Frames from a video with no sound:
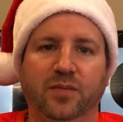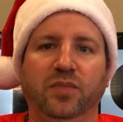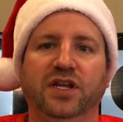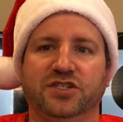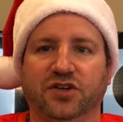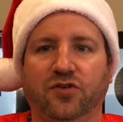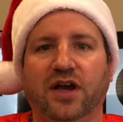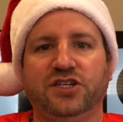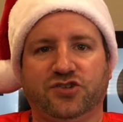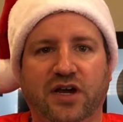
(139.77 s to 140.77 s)
But it's a
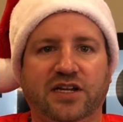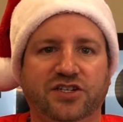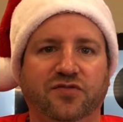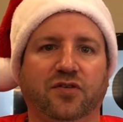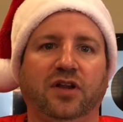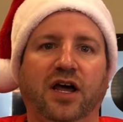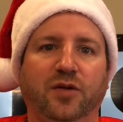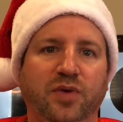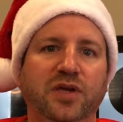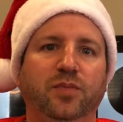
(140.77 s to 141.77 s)
great strategy for a lot of
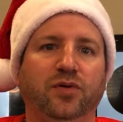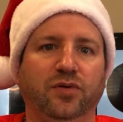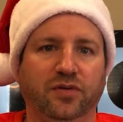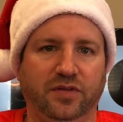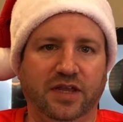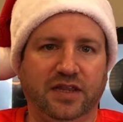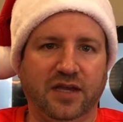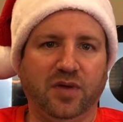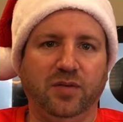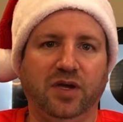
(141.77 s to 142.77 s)
people that they
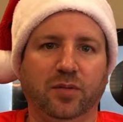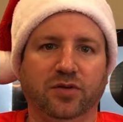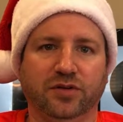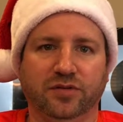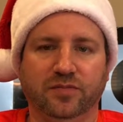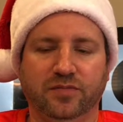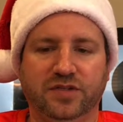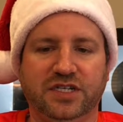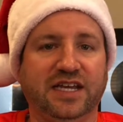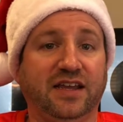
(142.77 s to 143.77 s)
may be able
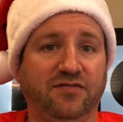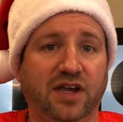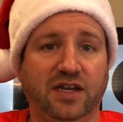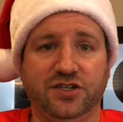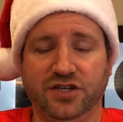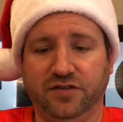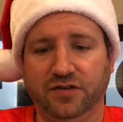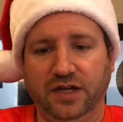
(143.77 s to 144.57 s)
to take advantage of.